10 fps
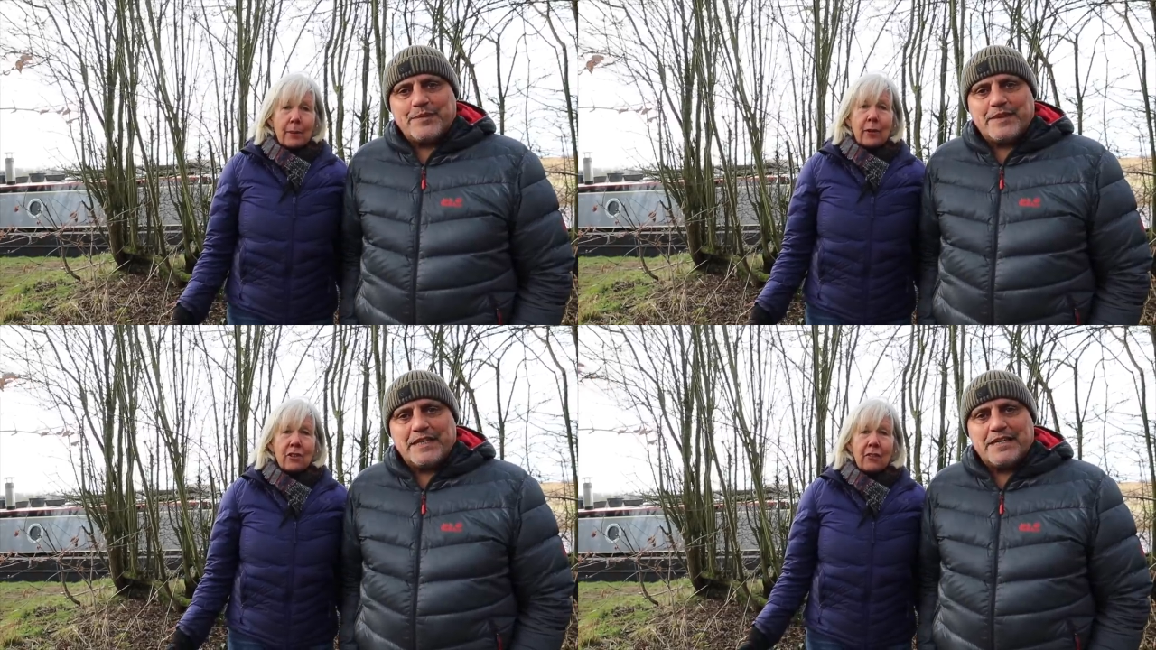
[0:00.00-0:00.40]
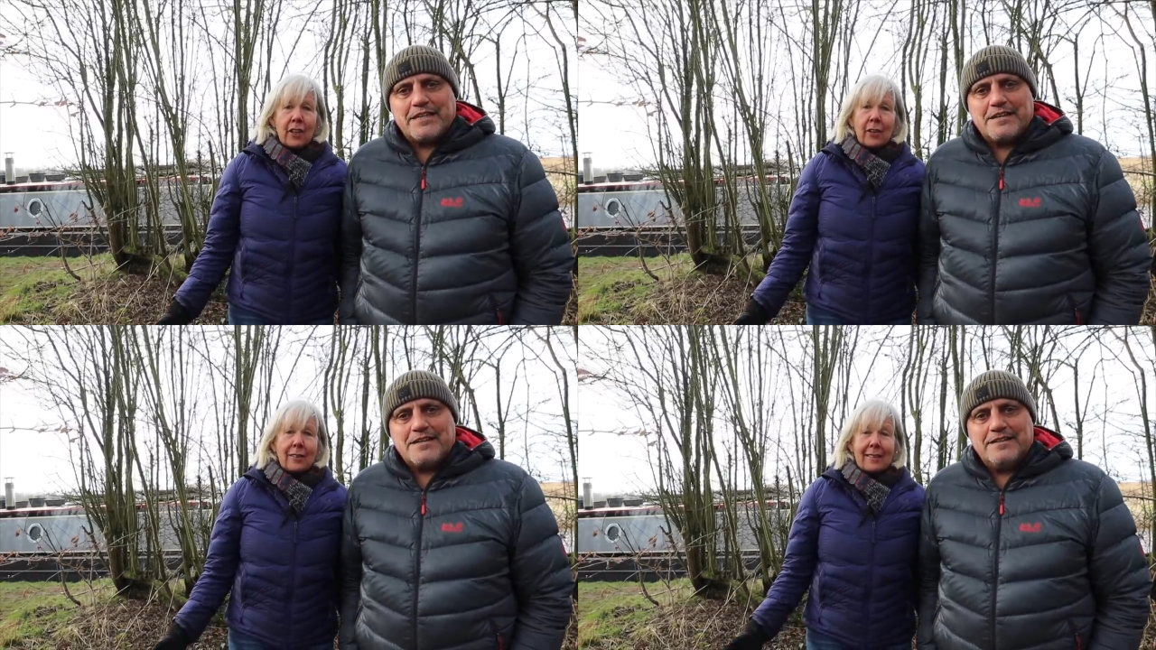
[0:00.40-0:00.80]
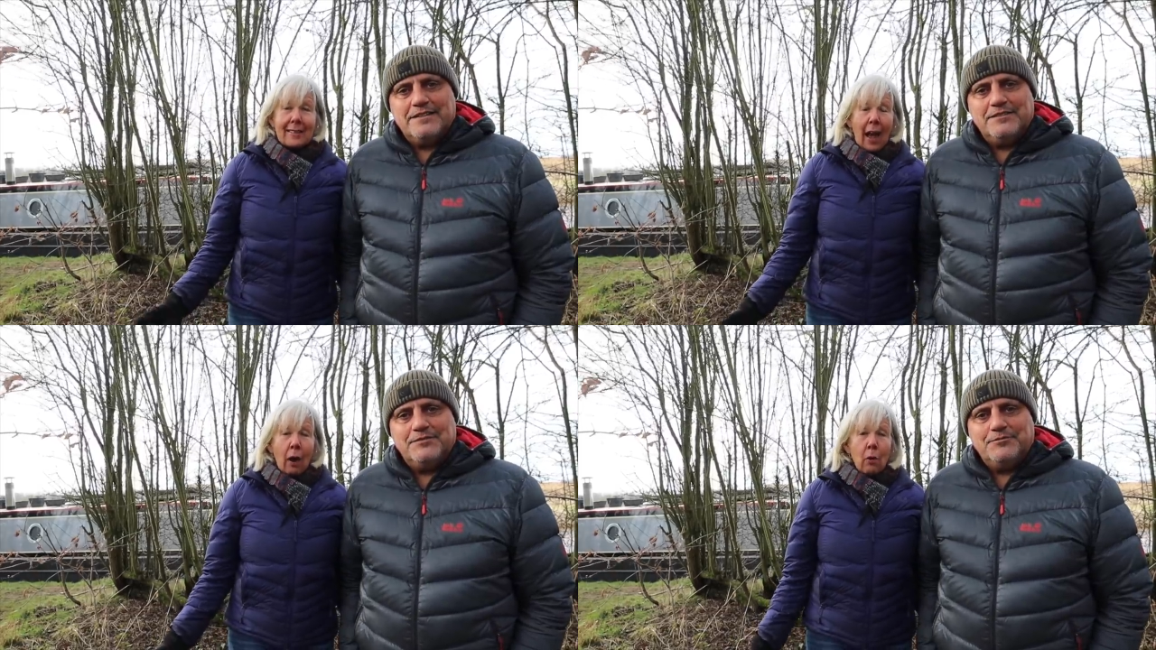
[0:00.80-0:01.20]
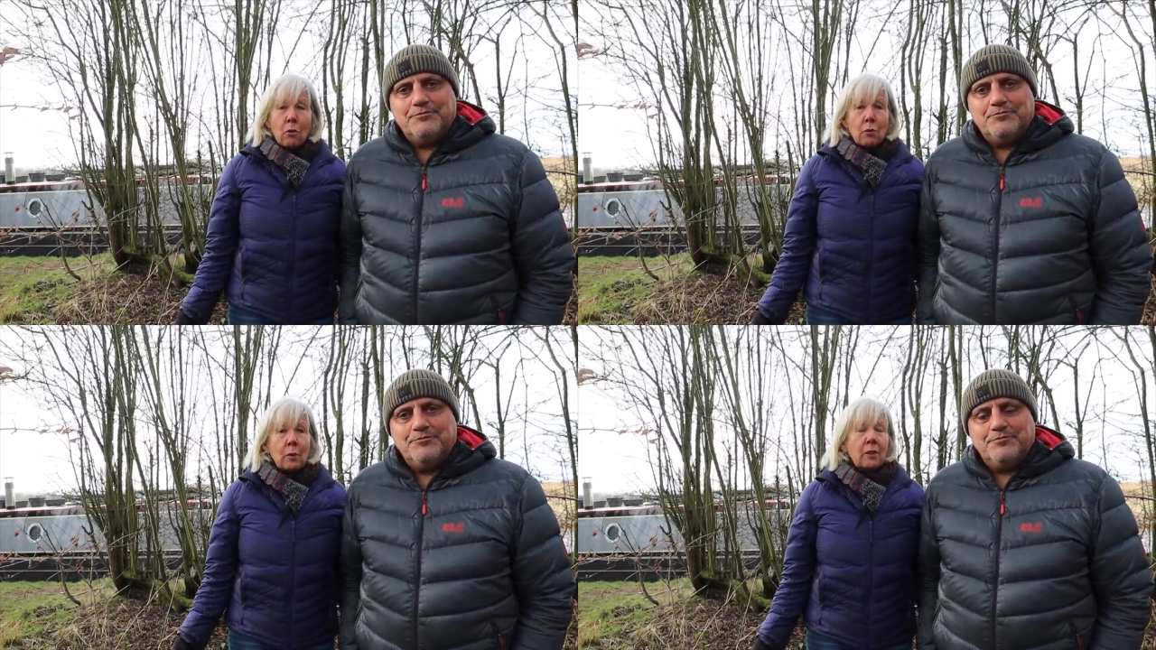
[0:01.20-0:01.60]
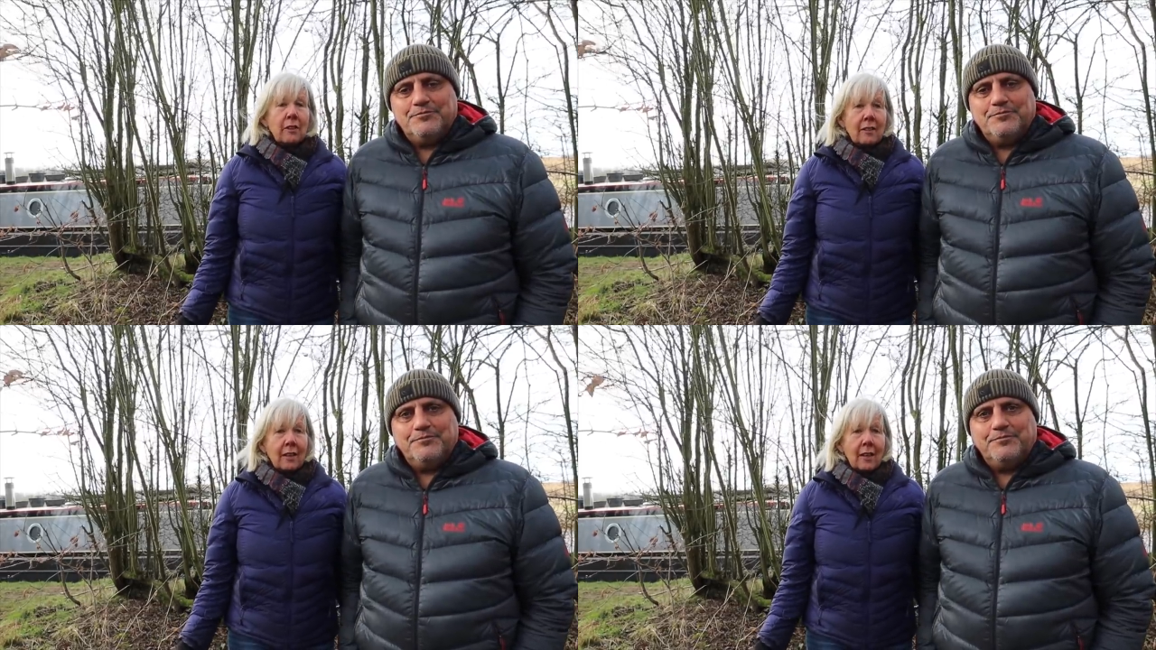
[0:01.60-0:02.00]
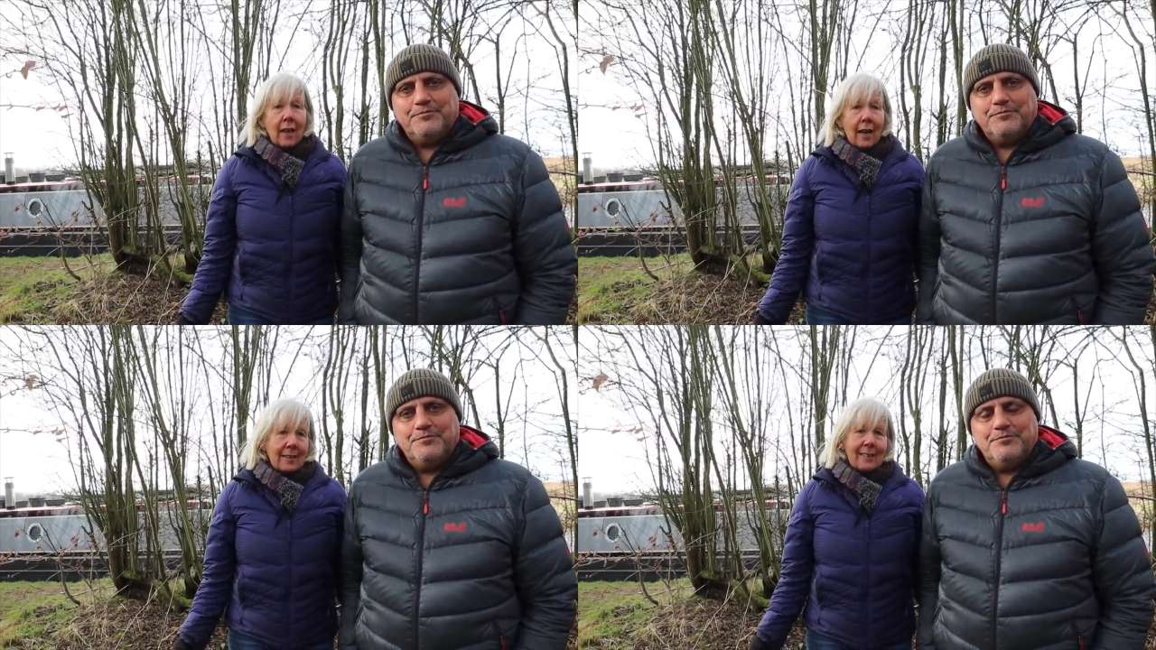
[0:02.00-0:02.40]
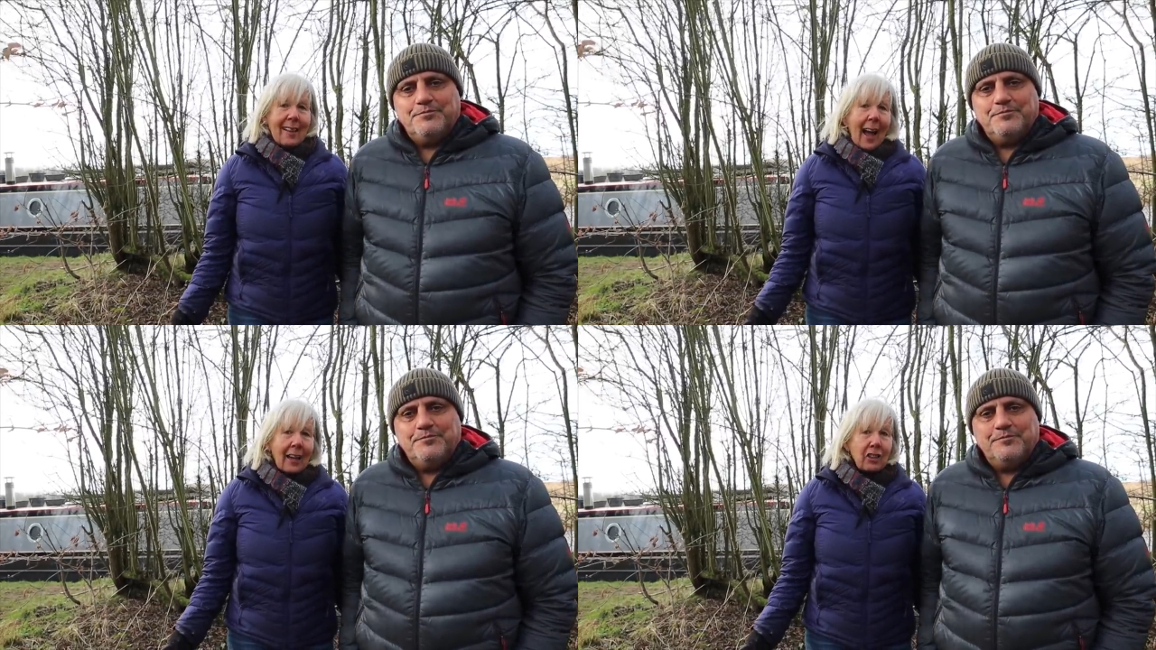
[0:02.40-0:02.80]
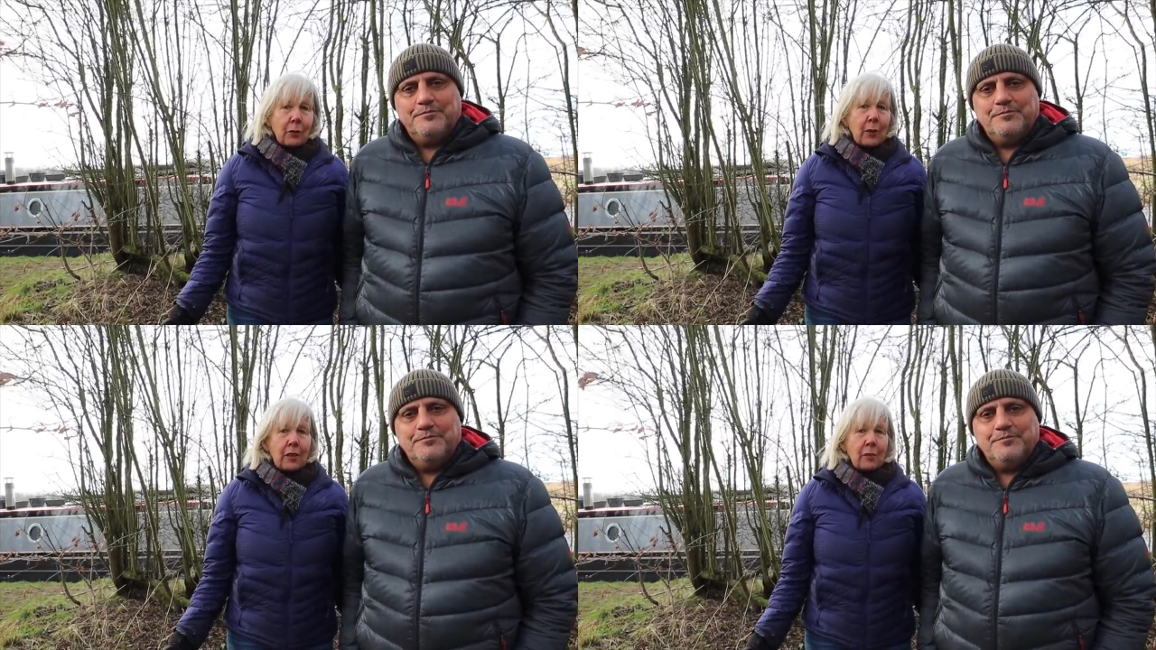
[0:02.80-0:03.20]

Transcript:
Speaker 1: beautifully because it's old wood and it's ash wood,